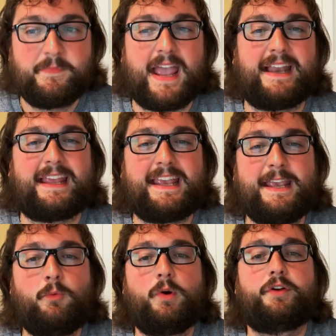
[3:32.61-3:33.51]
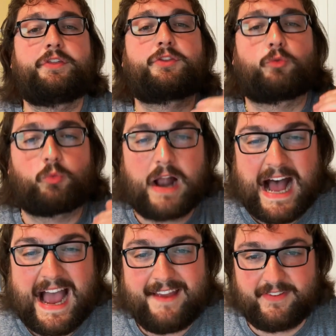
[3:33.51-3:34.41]
and he will
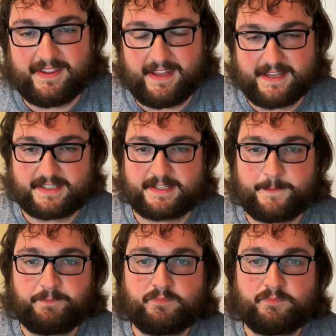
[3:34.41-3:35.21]
thrive in this.